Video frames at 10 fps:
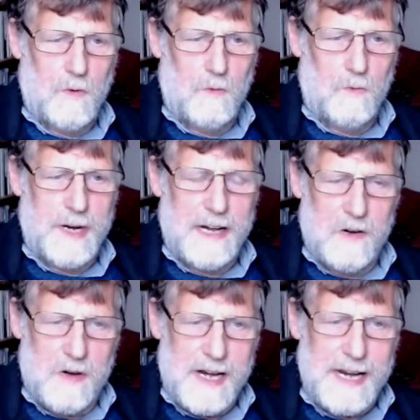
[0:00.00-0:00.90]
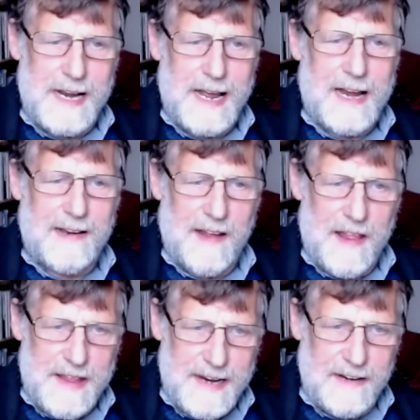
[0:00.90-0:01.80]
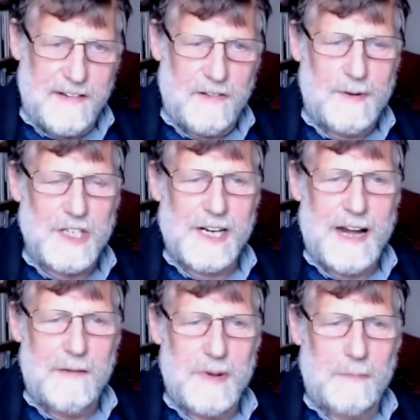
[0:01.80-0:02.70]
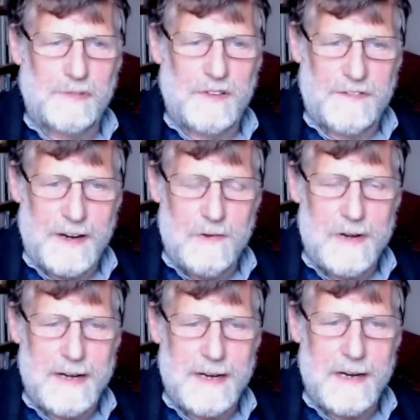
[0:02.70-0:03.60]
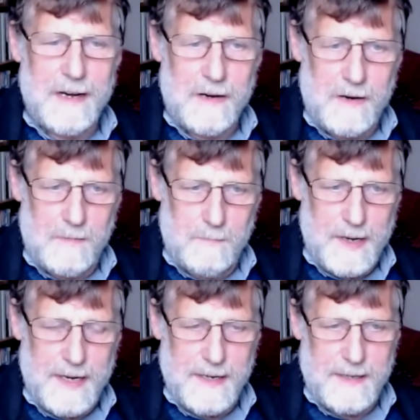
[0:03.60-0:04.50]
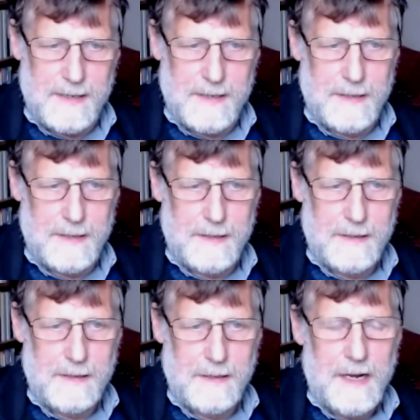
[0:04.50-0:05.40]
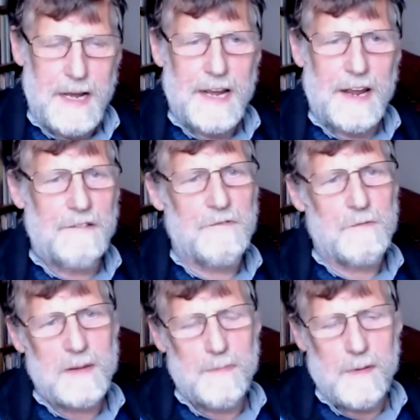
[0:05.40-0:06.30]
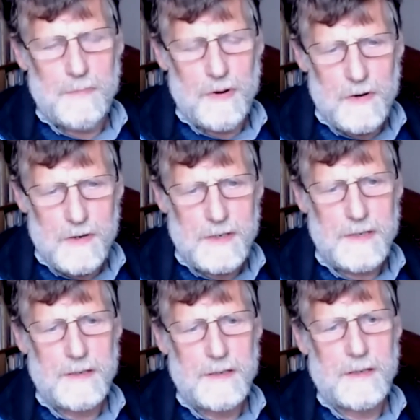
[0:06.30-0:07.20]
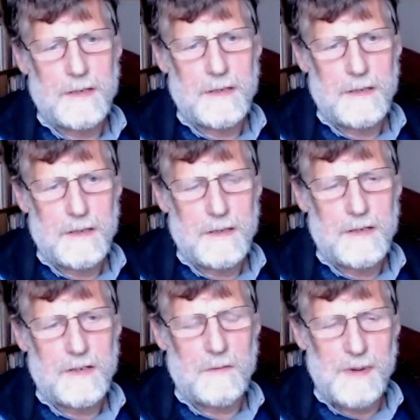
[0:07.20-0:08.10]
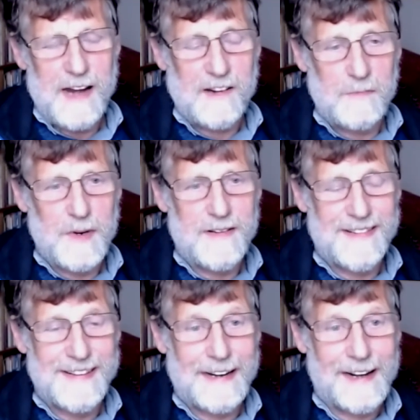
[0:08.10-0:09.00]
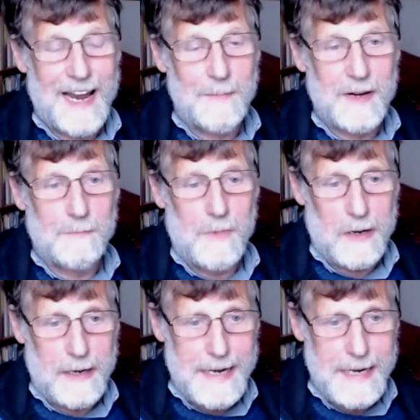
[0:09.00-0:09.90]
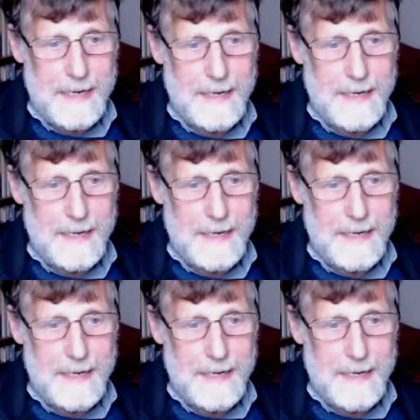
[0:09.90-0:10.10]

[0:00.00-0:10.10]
We are looking at things which can be profoundly complicated. If we purport to be experts in climate modeling,